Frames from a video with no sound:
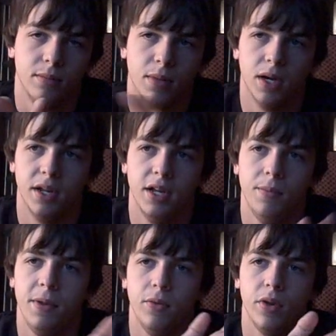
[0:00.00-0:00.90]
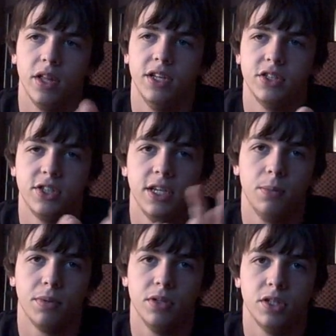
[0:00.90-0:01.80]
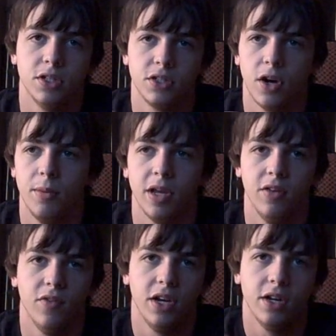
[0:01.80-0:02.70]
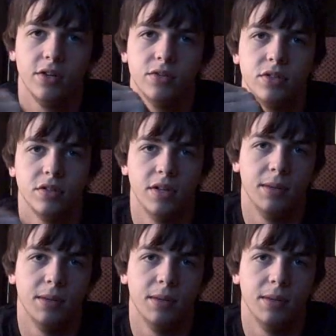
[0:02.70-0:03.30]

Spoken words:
but it'd be really steep to start making videos